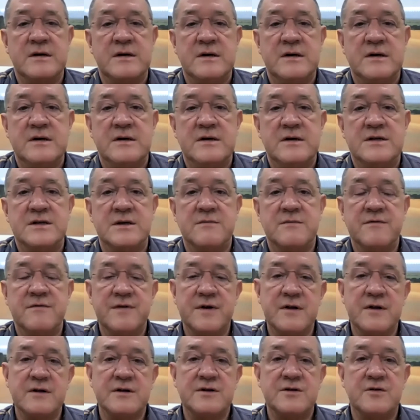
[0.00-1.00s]
some
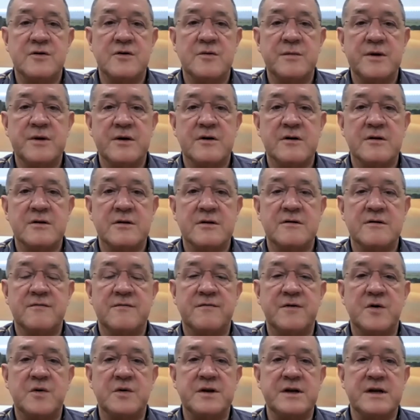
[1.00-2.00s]
fella told me on the
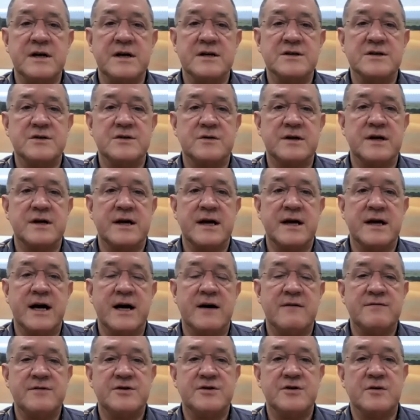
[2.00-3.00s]
phone yesterday,
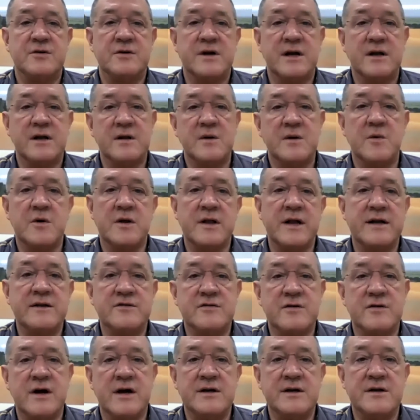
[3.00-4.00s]
half jokingly, well, I
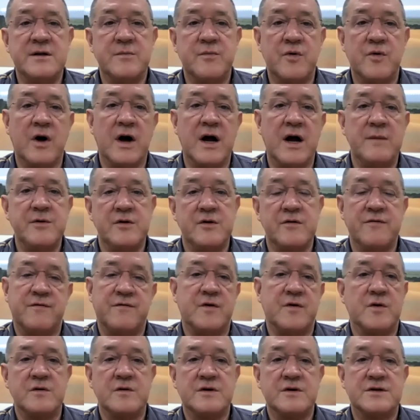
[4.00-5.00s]
tried to bribe your
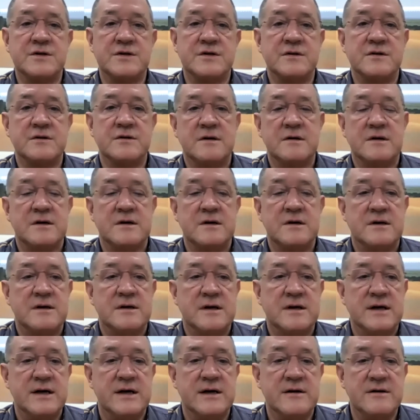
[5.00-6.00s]
folks.
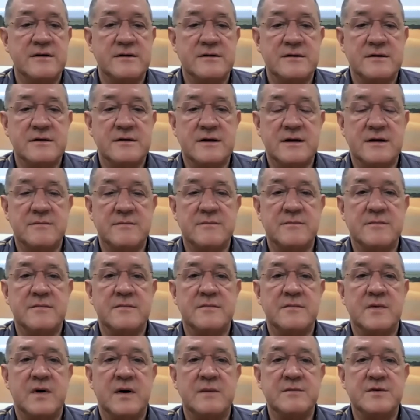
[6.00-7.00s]
And um,
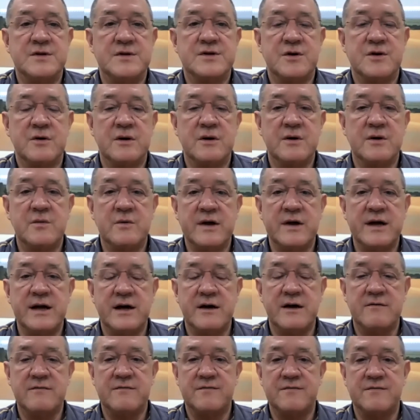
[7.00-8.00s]
I'm sorry, we
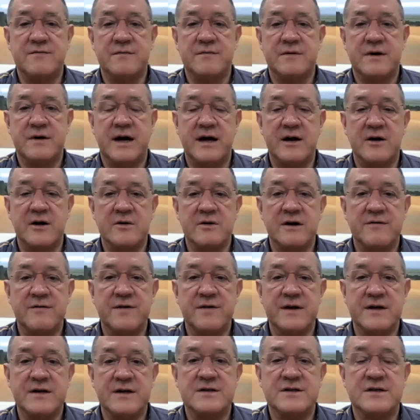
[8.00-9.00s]
have higher
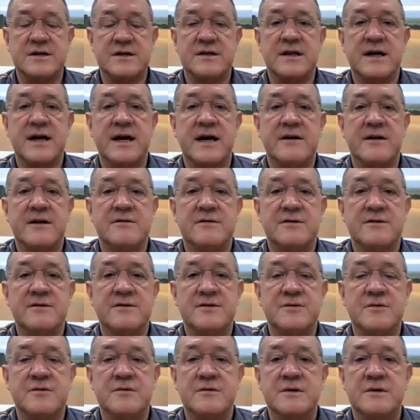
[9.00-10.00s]
ethics than that
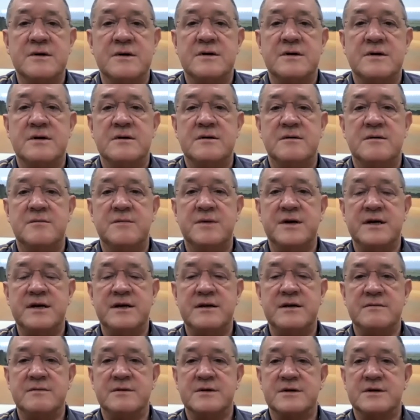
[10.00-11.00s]
to
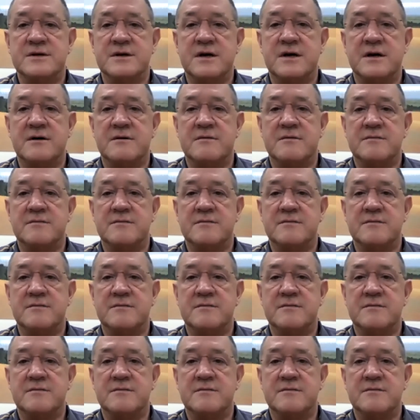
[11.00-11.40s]
be uh,